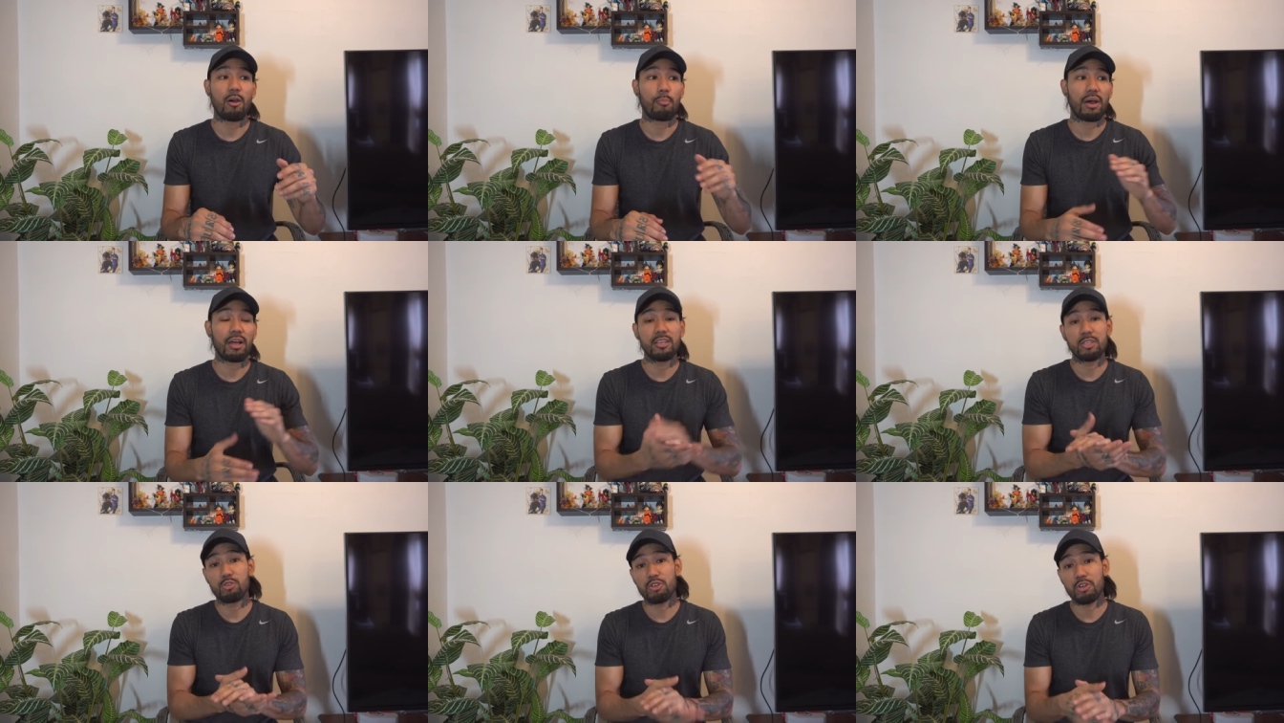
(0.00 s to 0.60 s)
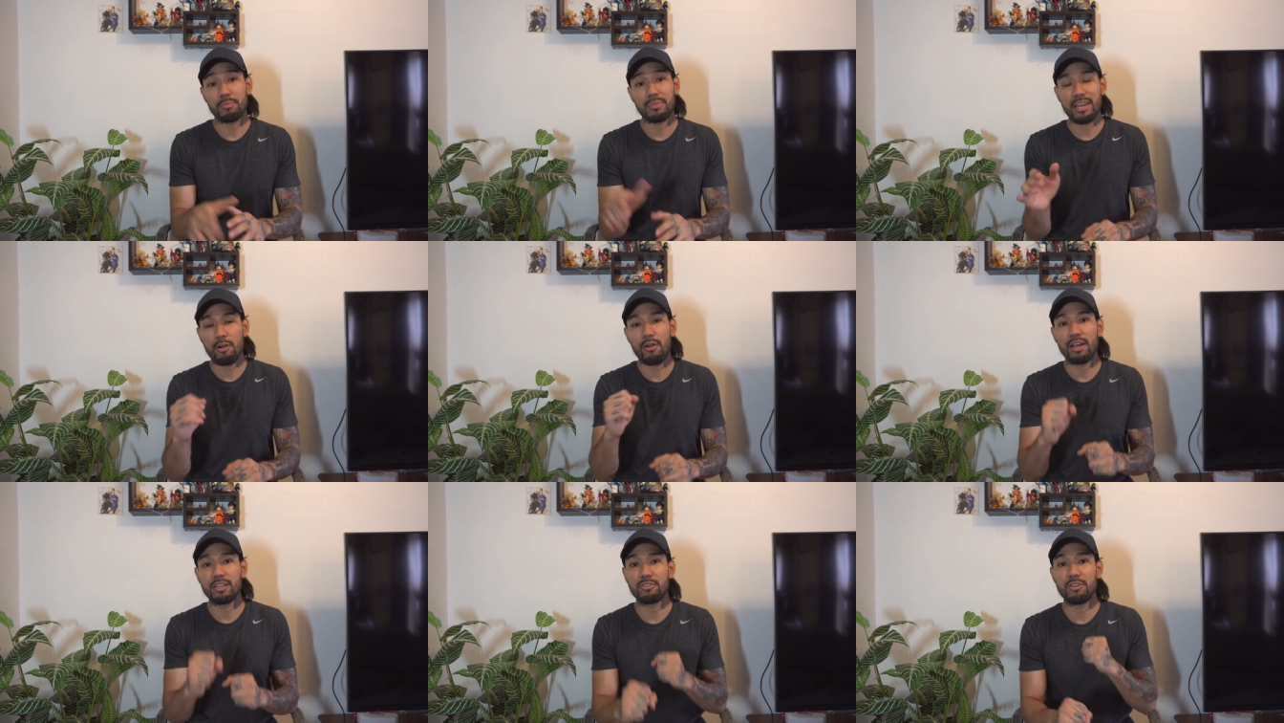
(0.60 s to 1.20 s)
I'll probably tweak them later
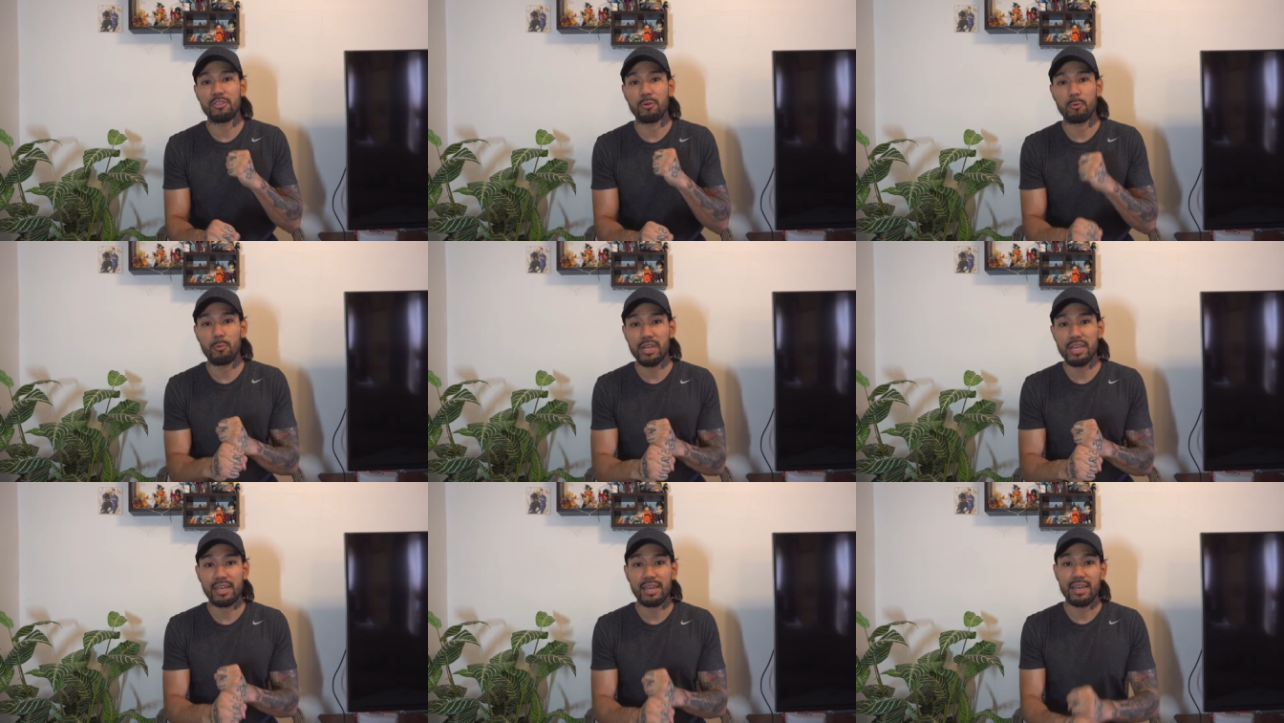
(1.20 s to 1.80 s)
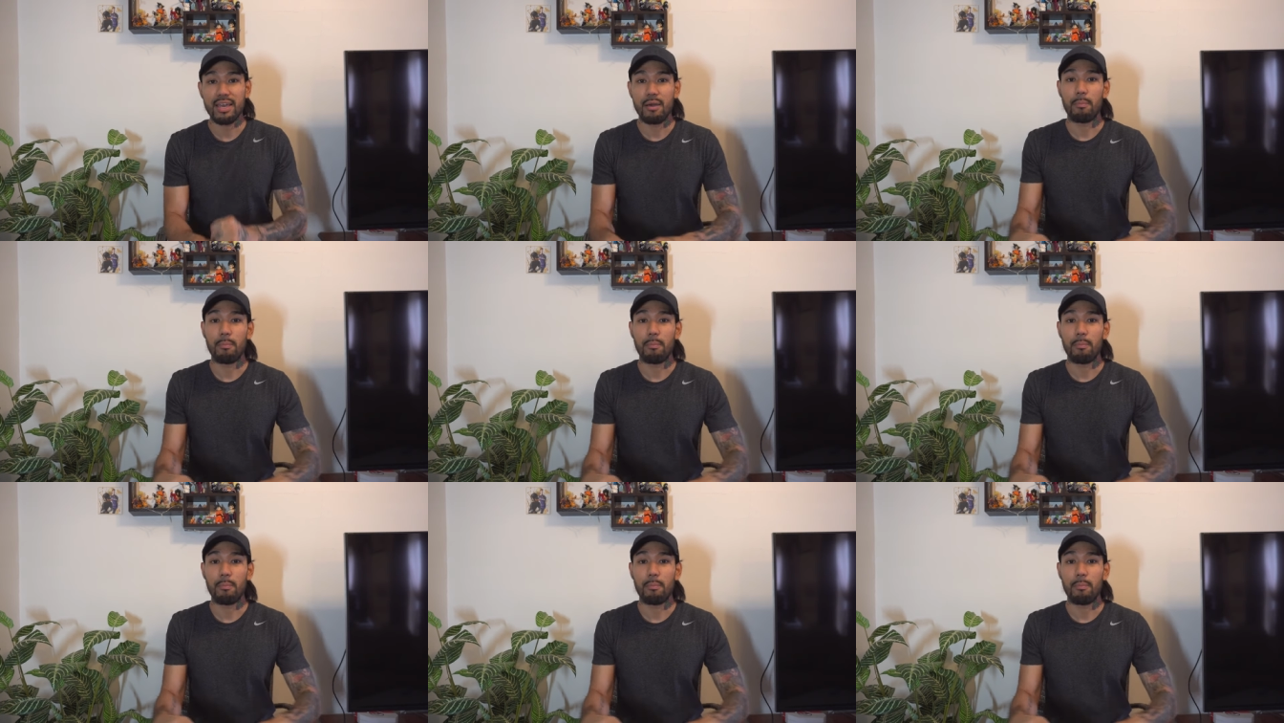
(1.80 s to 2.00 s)
on during the week,